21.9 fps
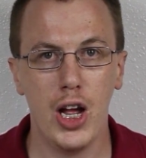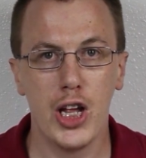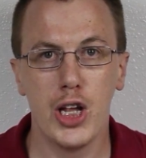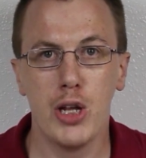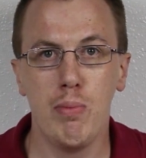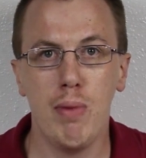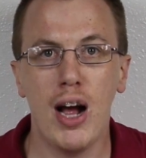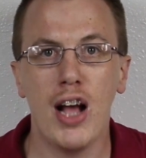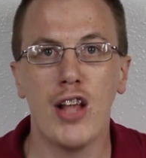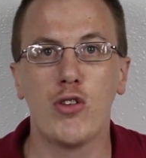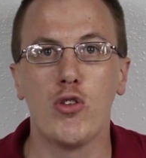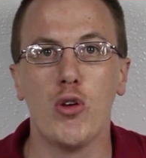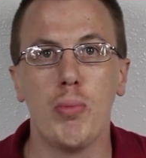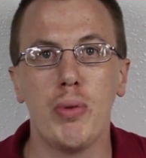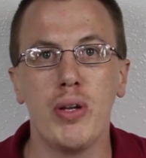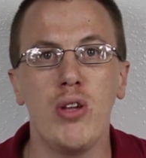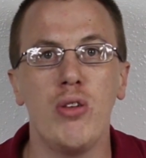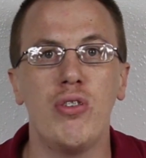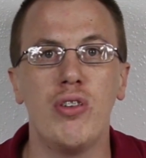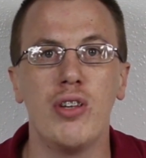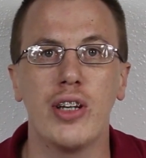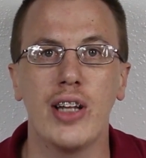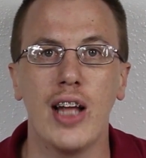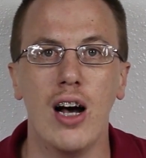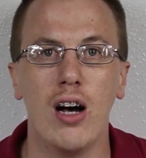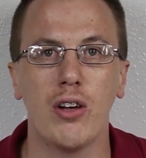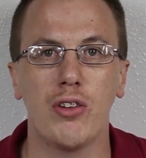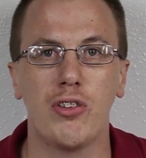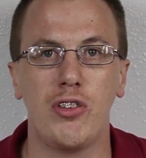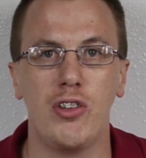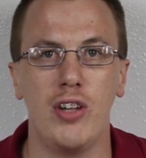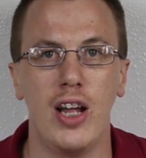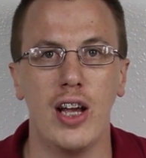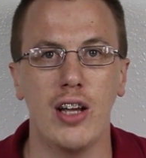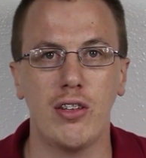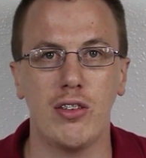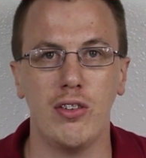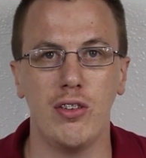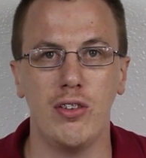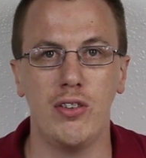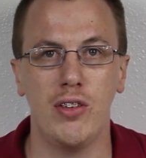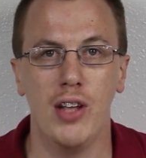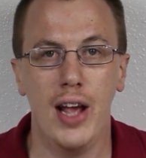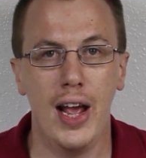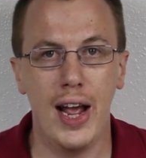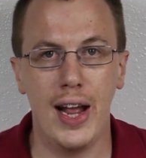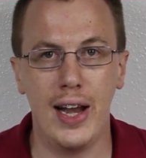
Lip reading: You might as well be using Galaxy Nexus